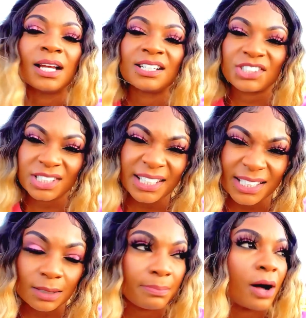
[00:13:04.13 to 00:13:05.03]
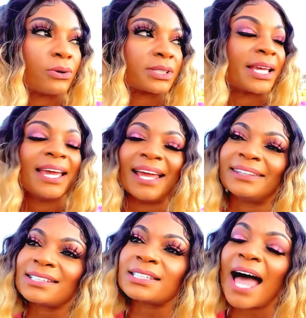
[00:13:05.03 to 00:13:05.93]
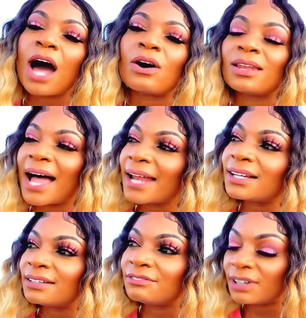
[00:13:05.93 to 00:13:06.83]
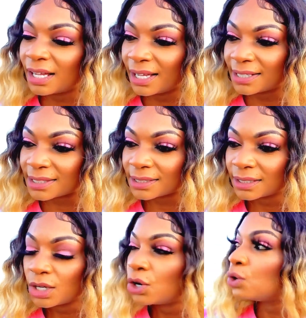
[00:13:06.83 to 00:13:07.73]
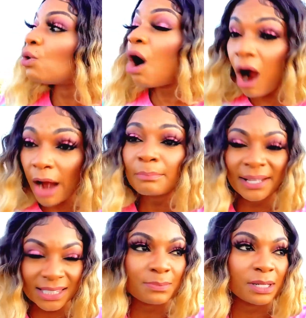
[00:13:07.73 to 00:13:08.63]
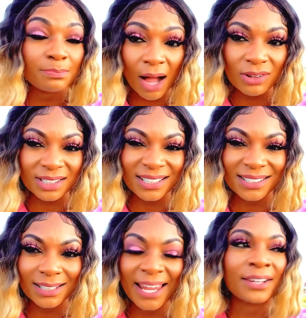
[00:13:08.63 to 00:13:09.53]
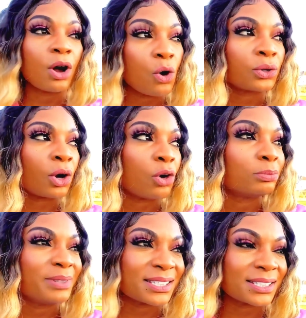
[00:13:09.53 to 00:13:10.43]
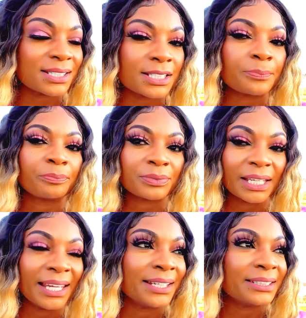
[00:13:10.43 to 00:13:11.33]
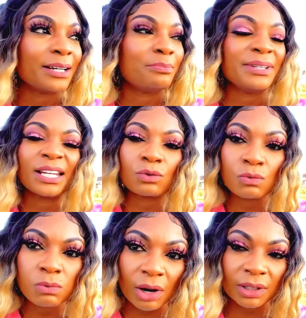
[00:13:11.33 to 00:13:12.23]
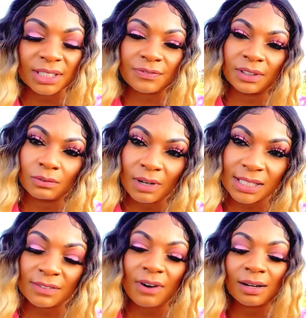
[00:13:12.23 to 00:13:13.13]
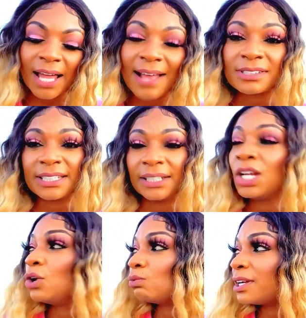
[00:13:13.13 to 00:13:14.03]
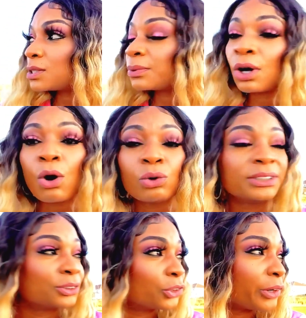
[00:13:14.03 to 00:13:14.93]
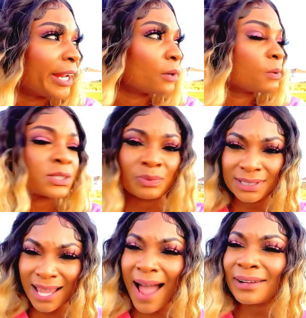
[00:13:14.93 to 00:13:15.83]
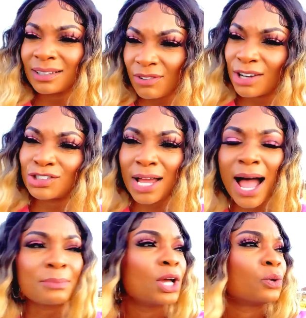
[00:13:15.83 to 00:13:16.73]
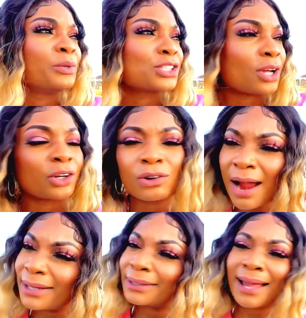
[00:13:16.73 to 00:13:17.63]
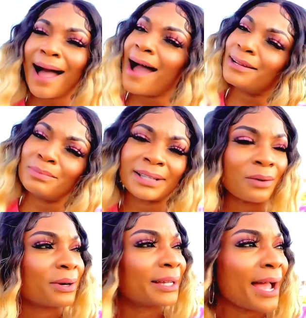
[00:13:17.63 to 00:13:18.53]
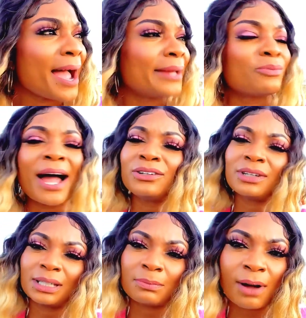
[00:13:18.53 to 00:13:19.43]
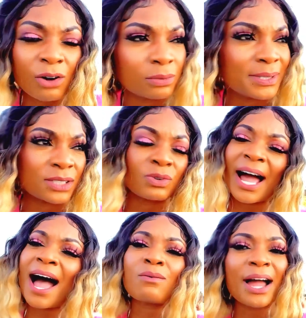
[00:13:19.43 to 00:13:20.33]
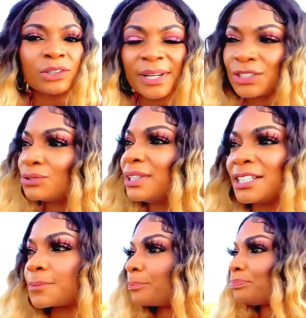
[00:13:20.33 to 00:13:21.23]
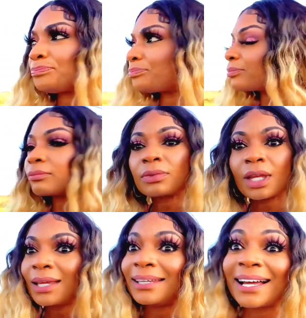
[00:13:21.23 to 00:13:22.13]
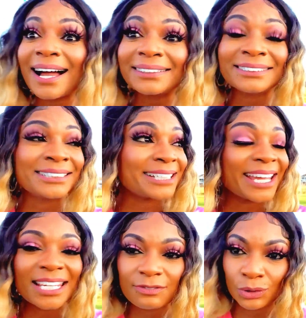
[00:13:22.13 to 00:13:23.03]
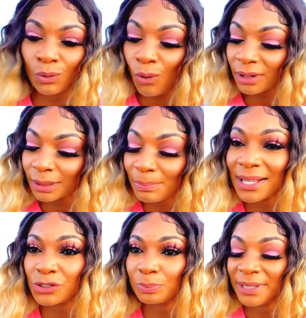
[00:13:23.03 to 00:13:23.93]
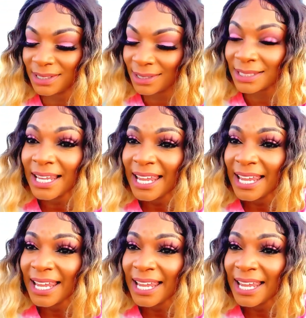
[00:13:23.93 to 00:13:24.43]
She is a boss. And this is how a lot of us who are meant to be bosses and own our own businesses end up being workers for the rest of our lives. And then once we're old and gray, or once we tired of our job, we start crying to God and be like, well, God, why you ain't give me my own business? God, why you ain't do this? God gave you all the puzzle pieces.